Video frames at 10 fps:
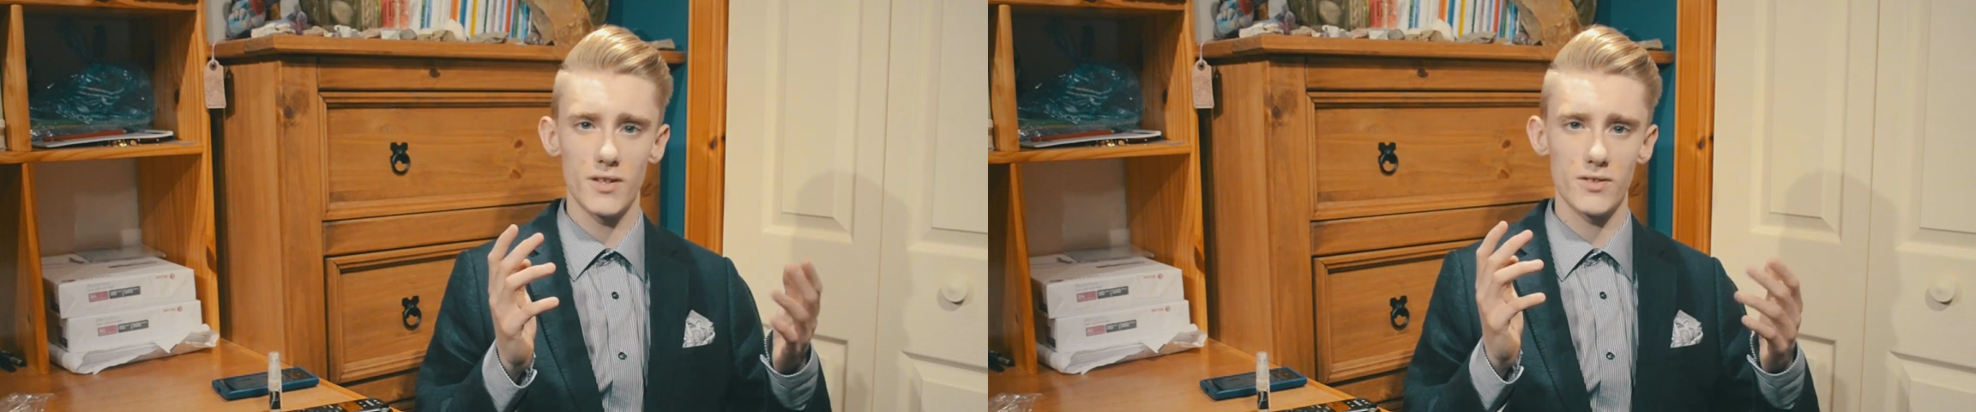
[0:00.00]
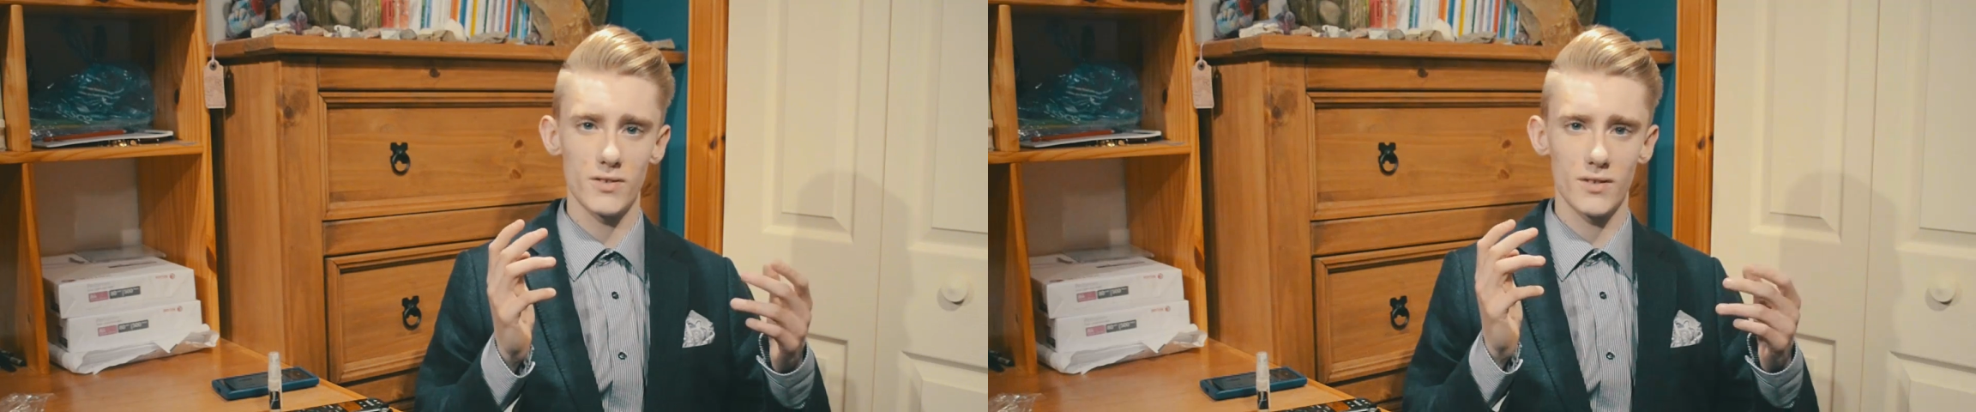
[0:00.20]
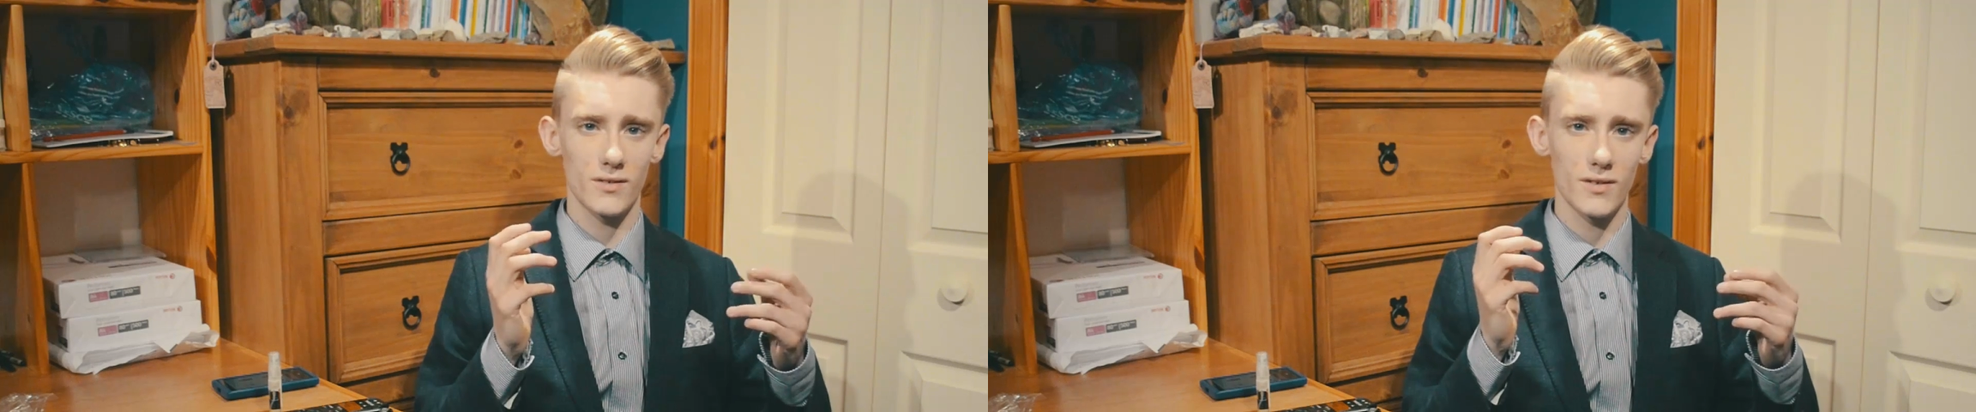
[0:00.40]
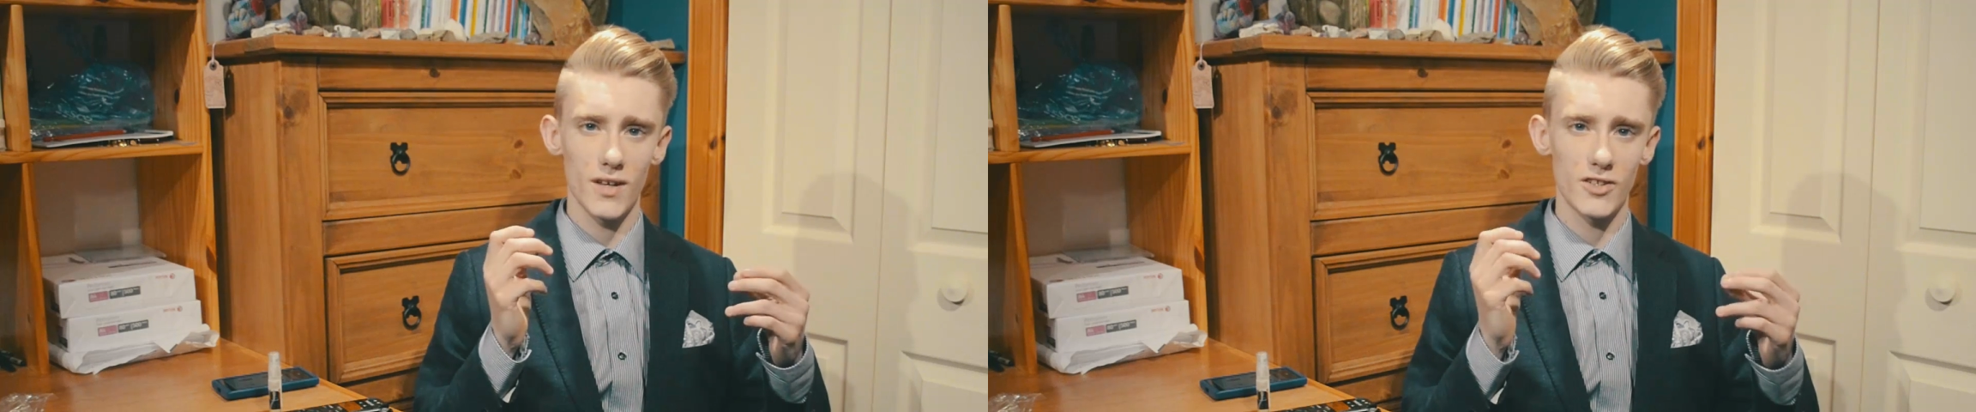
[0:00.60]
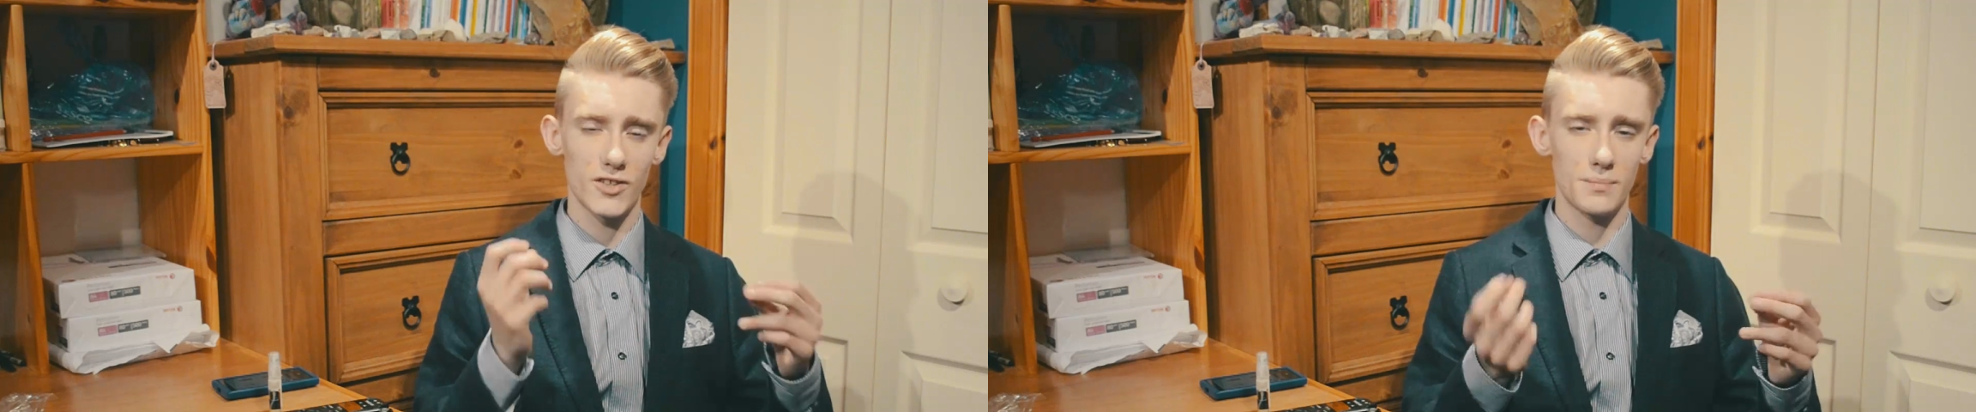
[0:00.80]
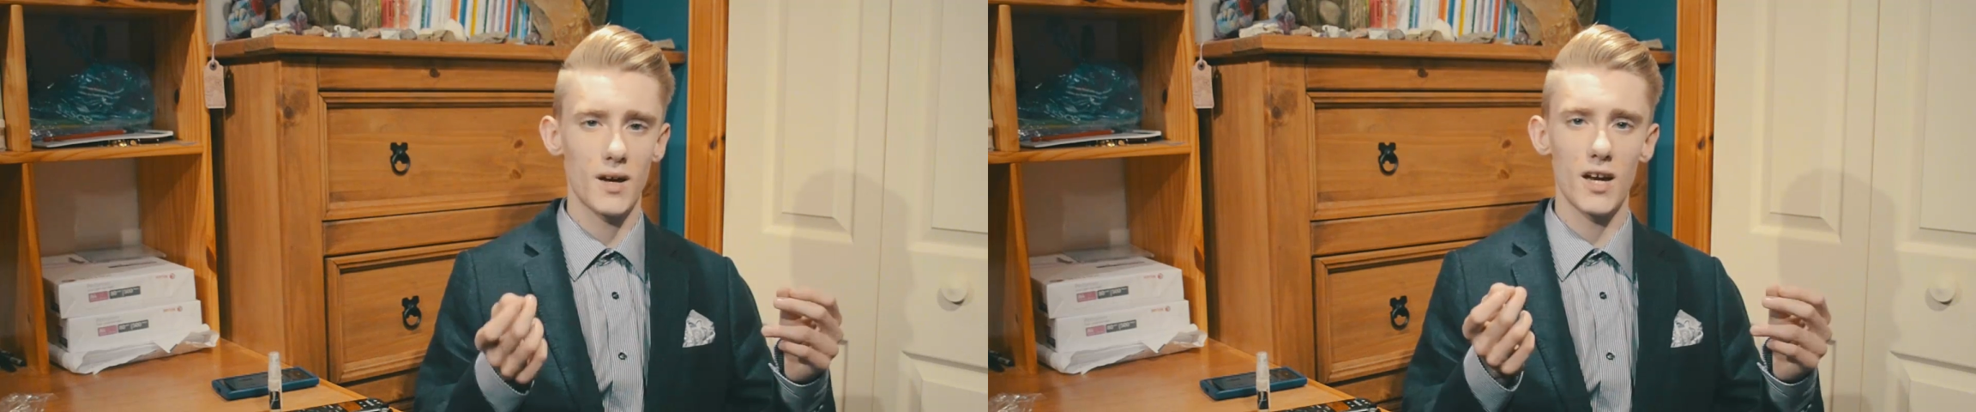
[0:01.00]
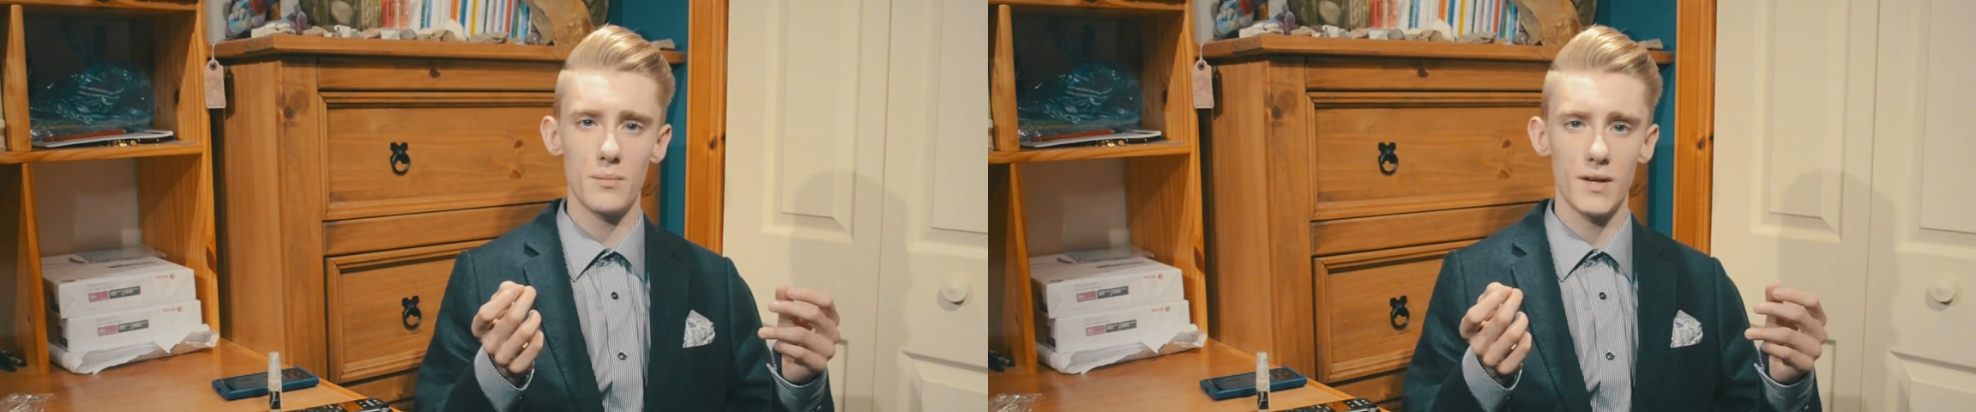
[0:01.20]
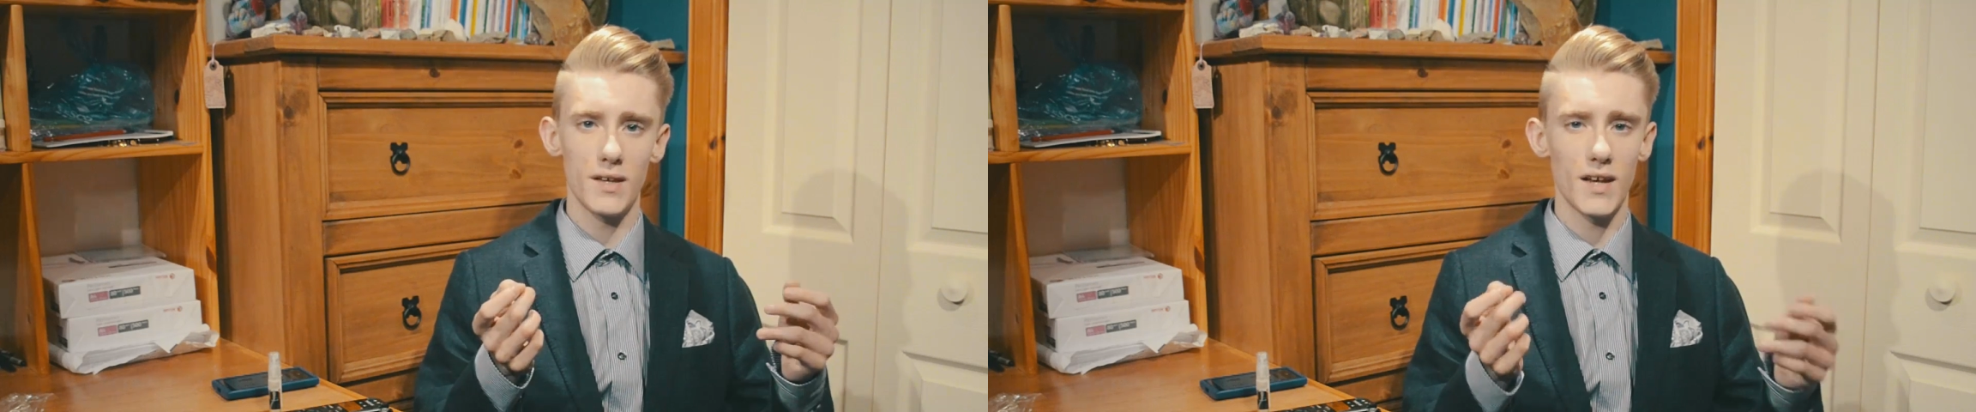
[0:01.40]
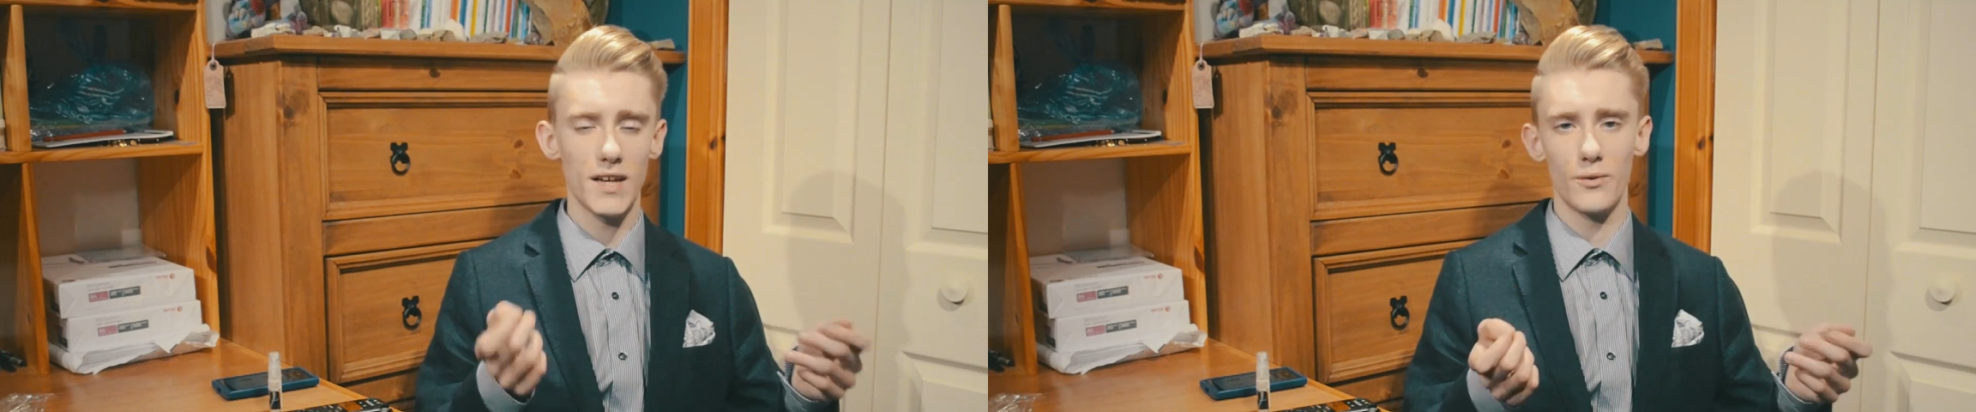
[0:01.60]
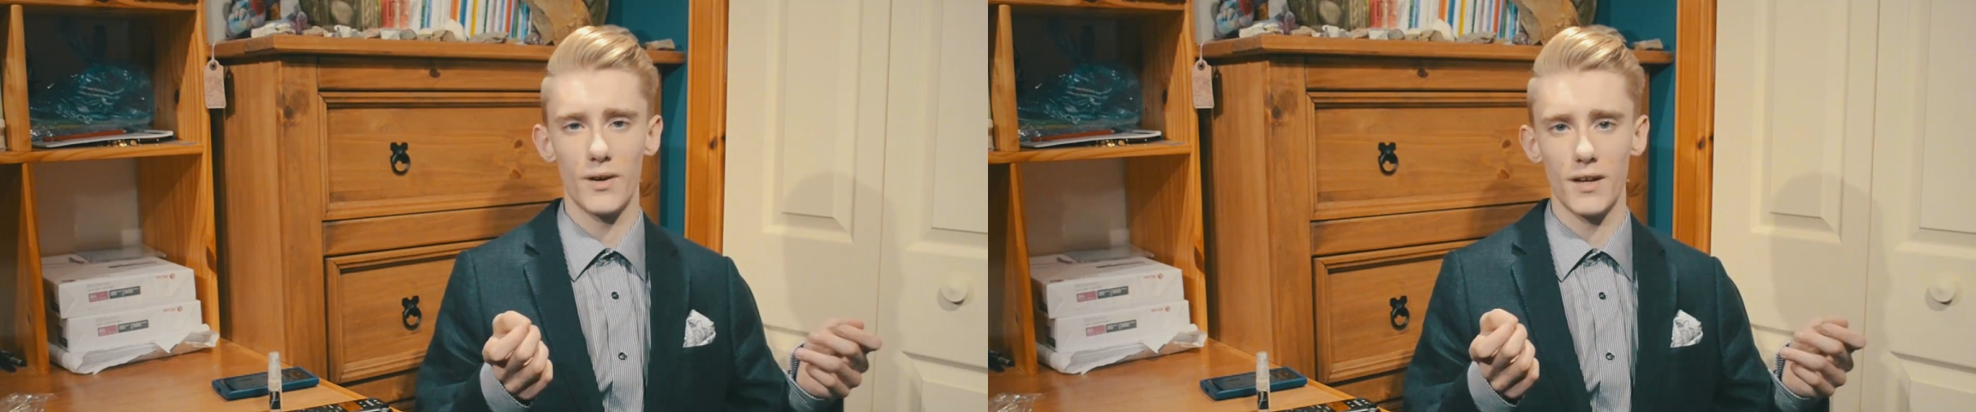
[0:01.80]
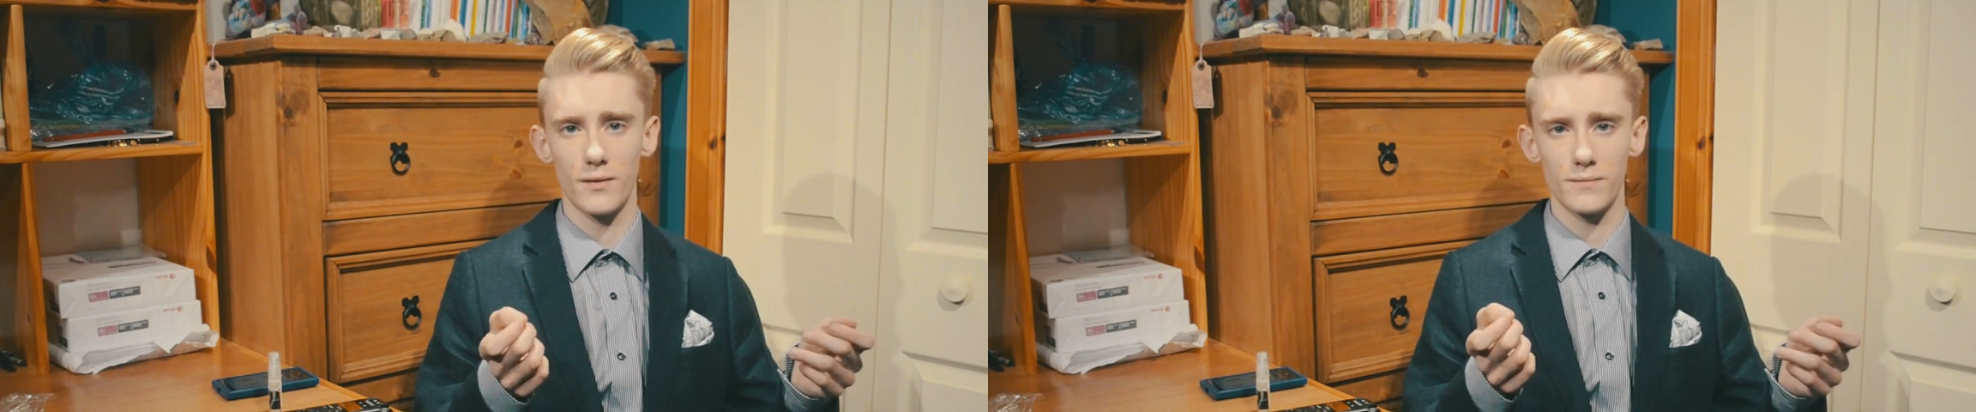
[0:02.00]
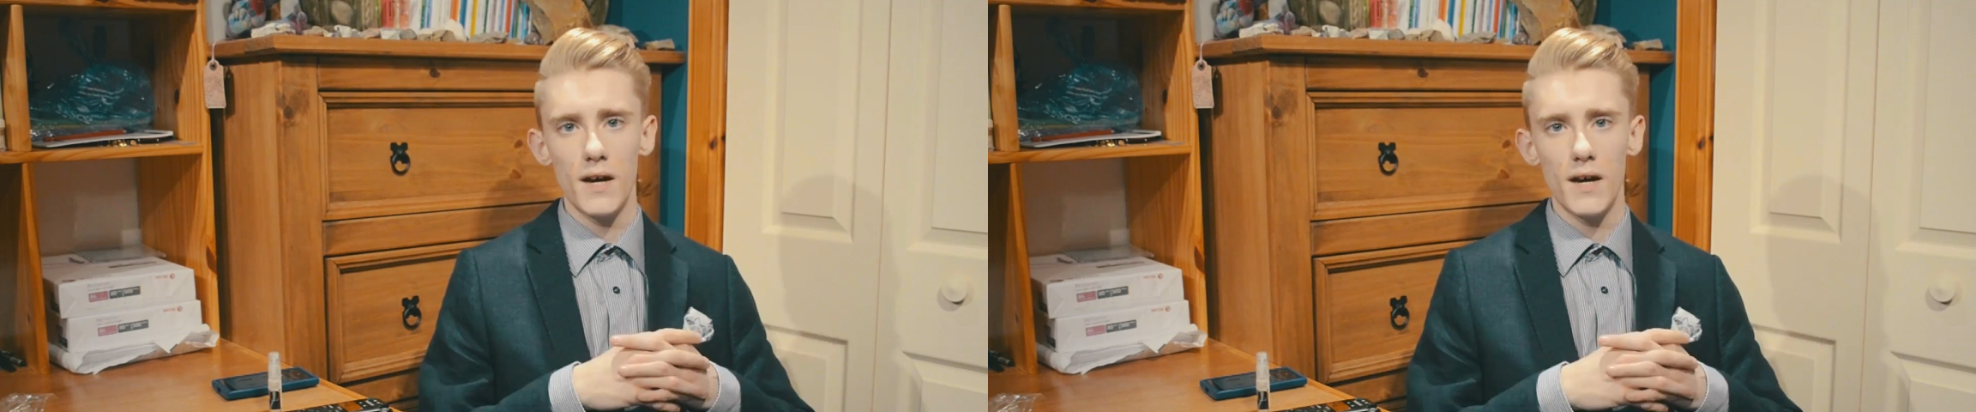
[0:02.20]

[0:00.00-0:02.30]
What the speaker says: it doesn't inspire me in any way.